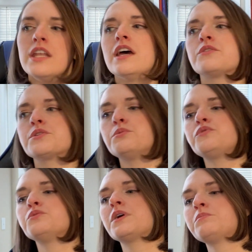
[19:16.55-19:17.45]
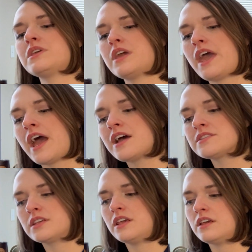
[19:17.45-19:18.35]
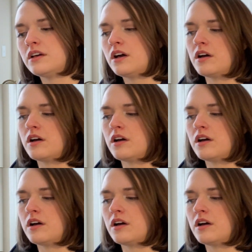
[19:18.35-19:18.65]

Now, some of you might be asking